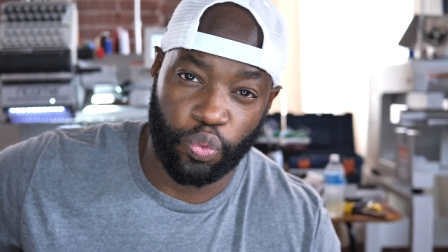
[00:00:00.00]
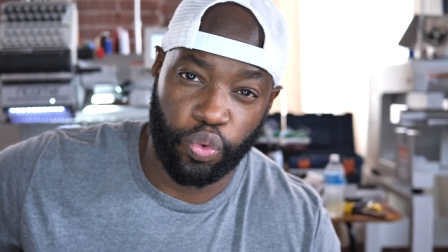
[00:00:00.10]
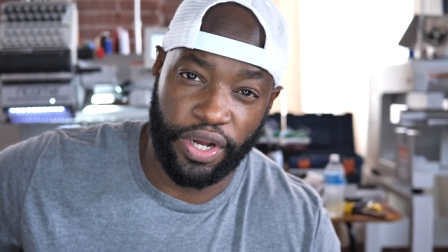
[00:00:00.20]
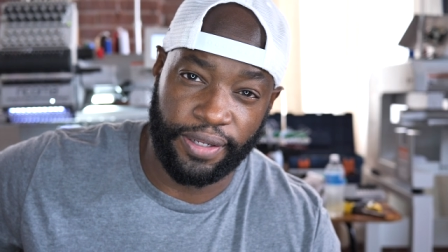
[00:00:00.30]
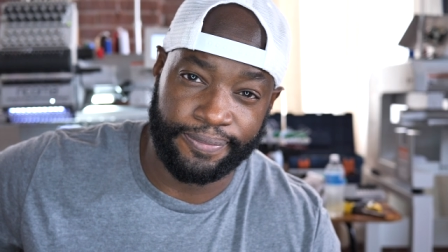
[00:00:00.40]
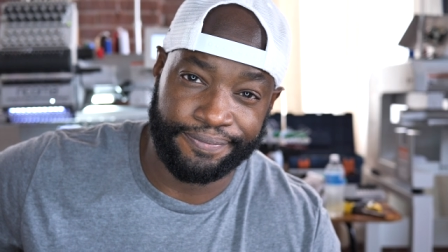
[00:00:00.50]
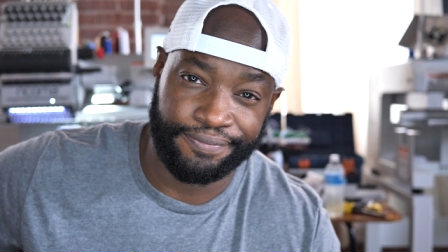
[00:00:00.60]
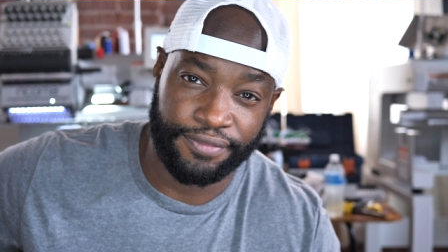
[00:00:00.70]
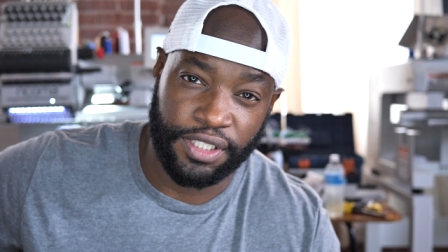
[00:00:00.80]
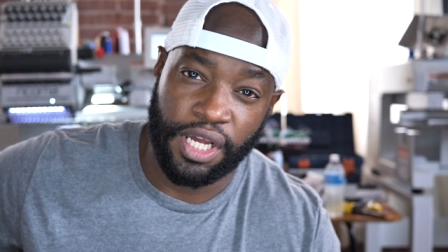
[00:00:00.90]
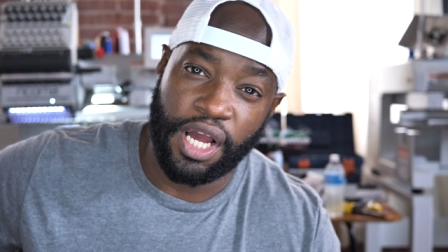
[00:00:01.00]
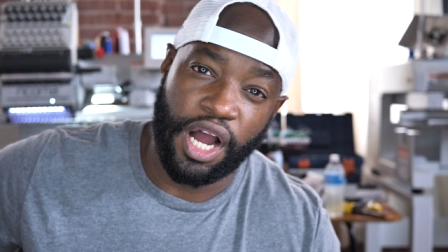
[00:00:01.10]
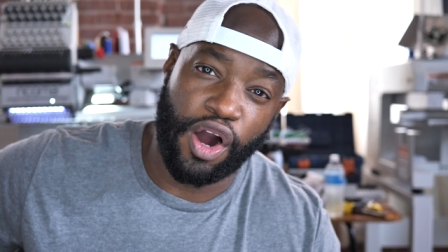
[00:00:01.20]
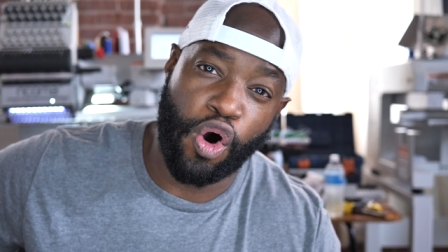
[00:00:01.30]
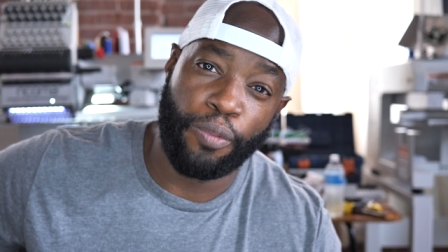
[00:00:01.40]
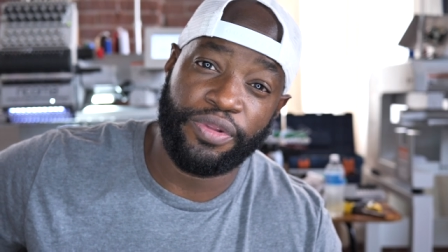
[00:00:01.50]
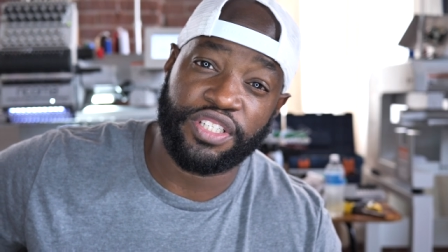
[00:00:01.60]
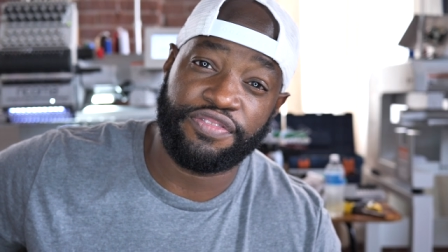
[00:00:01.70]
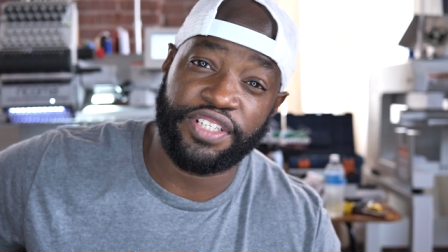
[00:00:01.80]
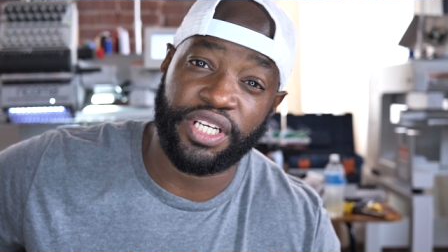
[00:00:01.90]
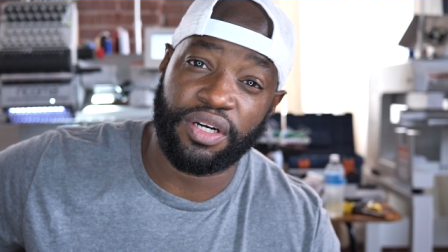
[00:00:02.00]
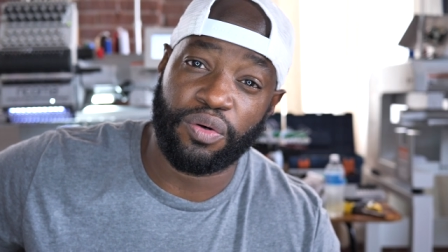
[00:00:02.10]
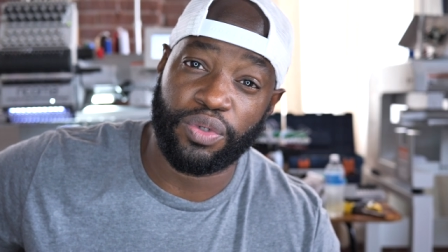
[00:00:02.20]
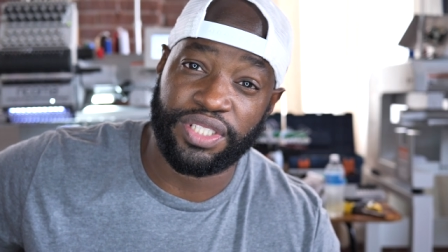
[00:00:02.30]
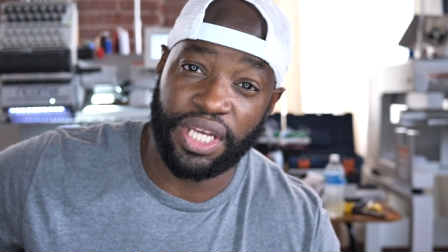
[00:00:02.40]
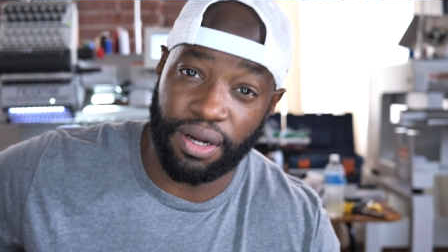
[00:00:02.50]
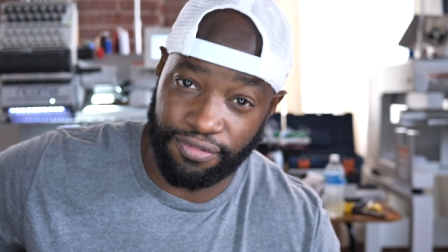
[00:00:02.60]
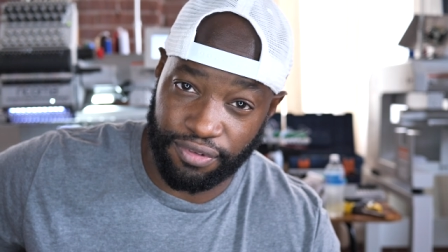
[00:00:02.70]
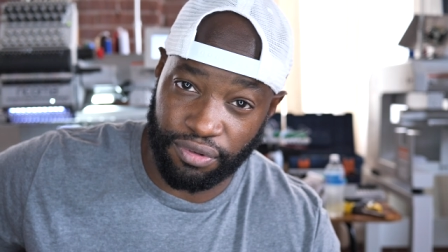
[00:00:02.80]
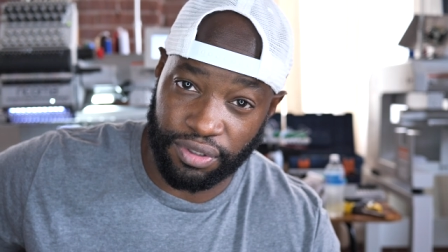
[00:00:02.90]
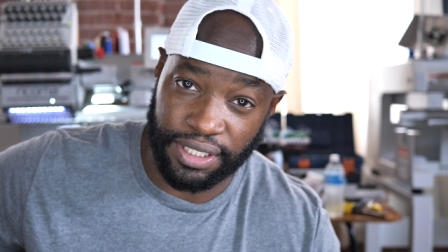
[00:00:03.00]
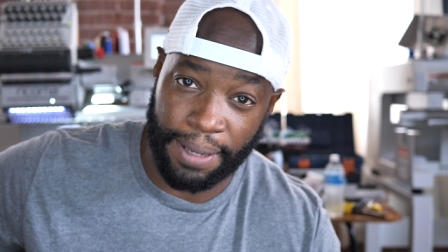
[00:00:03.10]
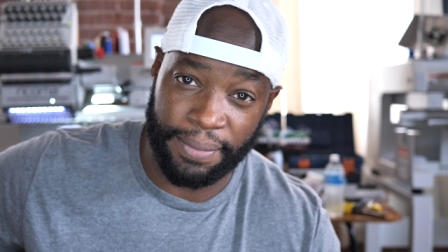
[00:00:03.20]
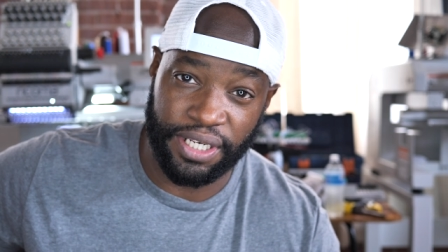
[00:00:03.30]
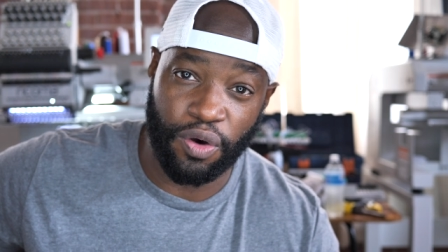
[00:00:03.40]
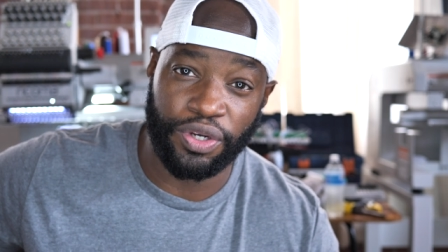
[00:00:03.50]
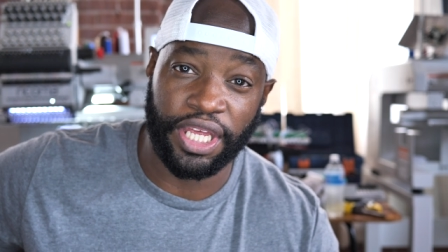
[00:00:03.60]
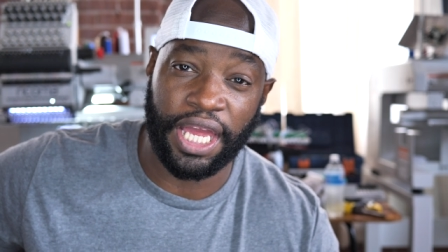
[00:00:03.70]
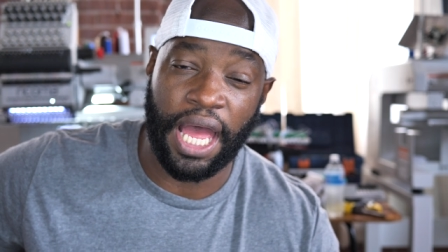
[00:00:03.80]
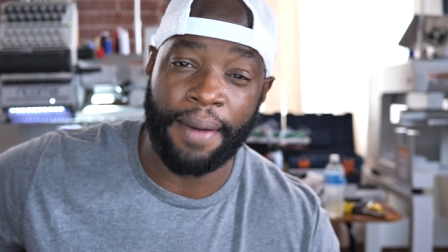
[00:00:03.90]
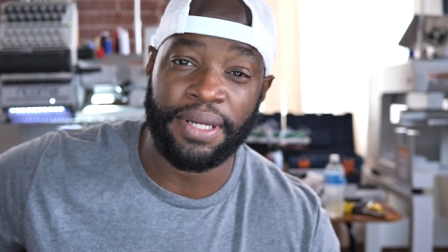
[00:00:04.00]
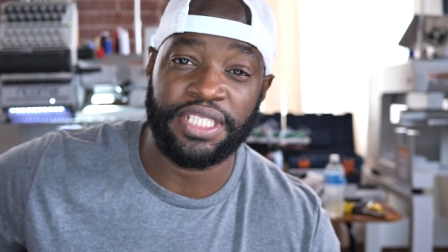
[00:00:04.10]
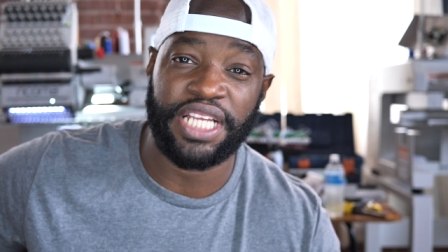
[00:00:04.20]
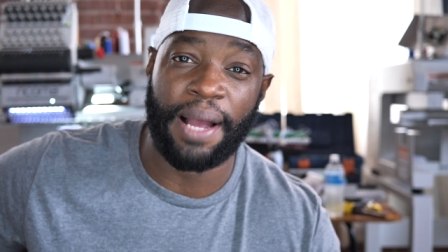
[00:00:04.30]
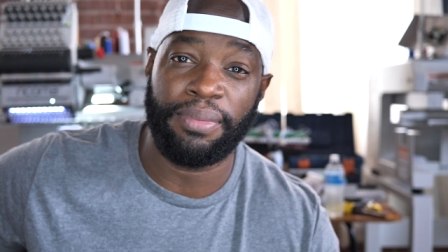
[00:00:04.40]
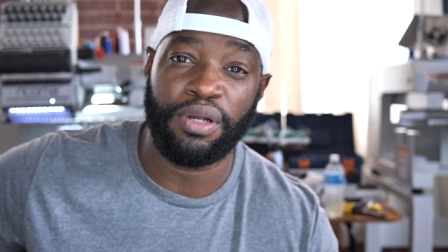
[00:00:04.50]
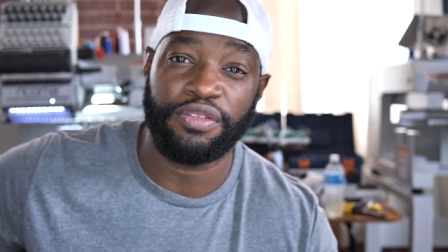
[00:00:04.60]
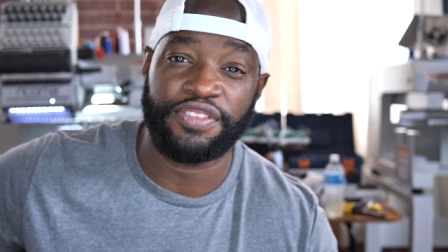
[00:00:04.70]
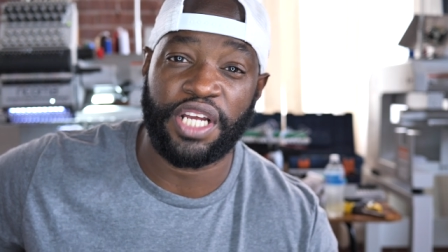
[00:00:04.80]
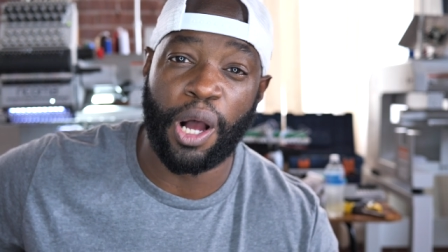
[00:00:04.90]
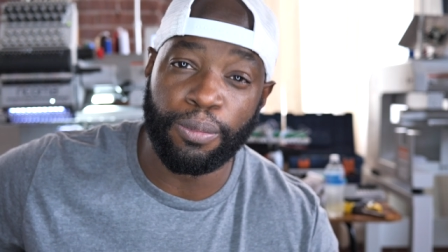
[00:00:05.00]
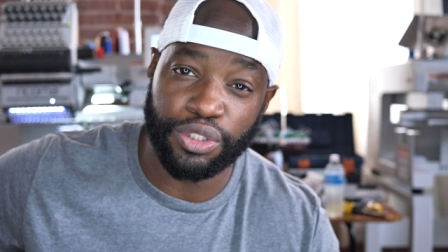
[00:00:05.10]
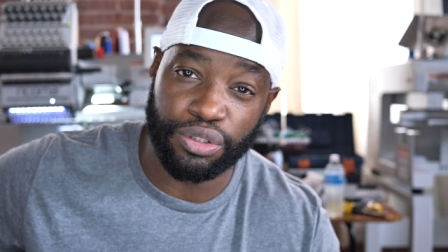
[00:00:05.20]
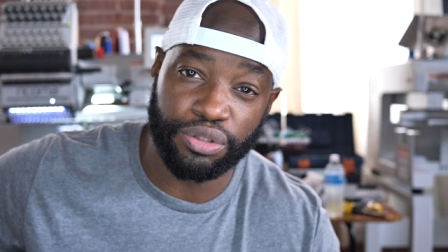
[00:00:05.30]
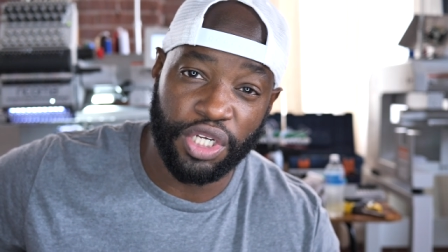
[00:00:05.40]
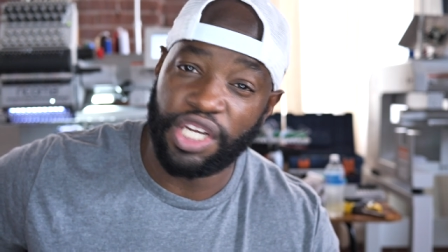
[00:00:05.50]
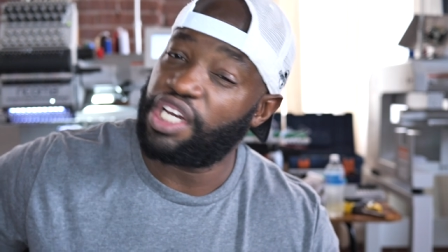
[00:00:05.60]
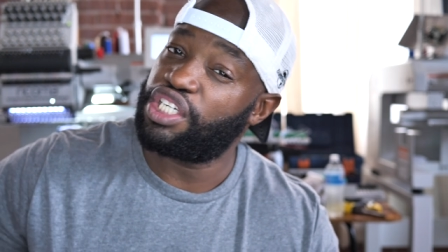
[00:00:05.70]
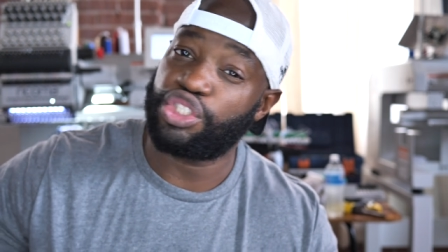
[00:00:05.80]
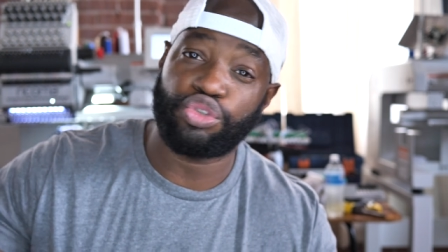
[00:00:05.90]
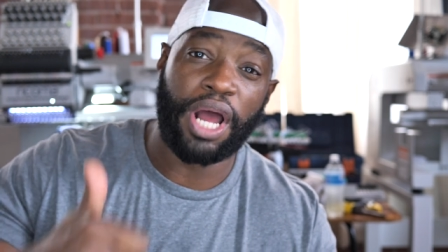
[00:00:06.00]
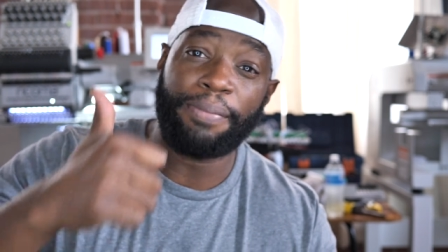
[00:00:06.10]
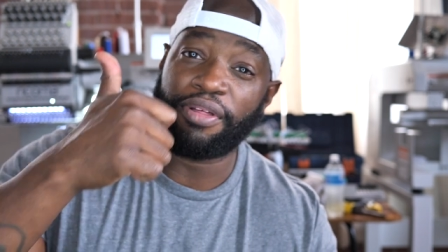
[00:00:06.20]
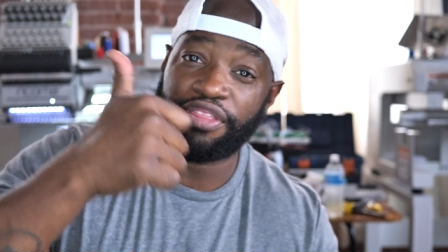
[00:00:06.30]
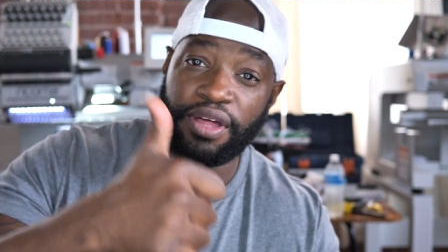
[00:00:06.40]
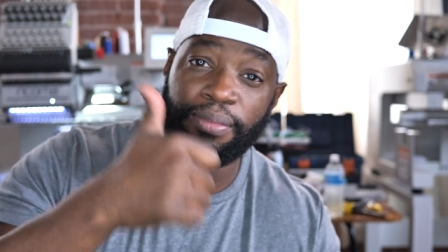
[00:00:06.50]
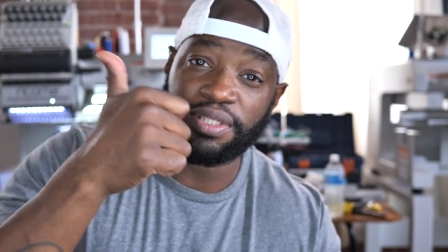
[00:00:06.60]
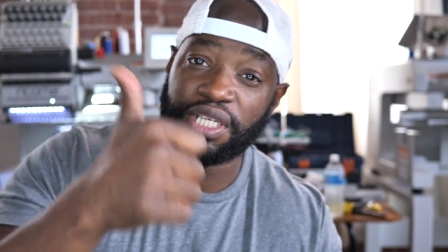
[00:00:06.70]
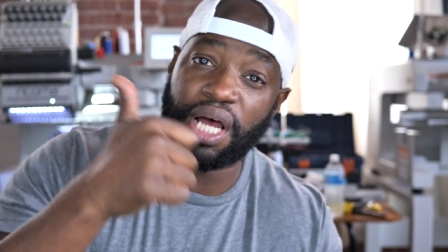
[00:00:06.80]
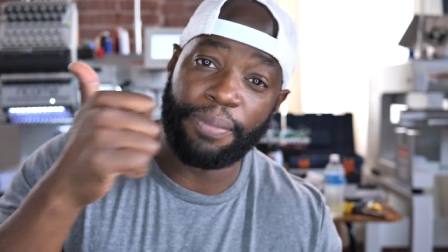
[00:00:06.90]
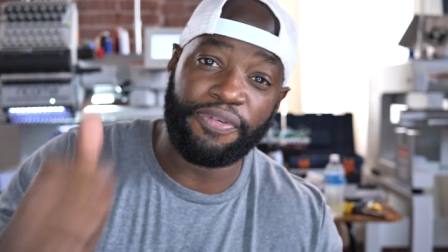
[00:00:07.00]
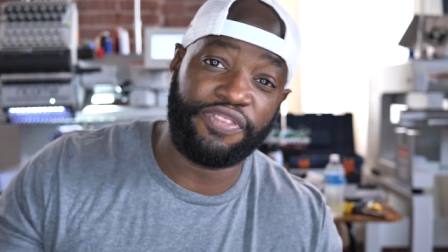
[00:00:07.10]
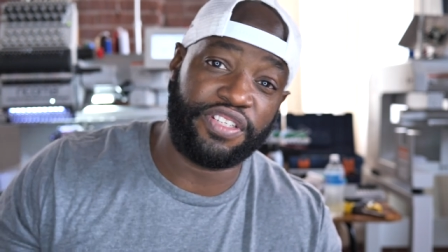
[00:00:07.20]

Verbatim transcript: Well, I hope this video was helpful. Let me know in the comments down below if it helped you. Drop a thumbs up if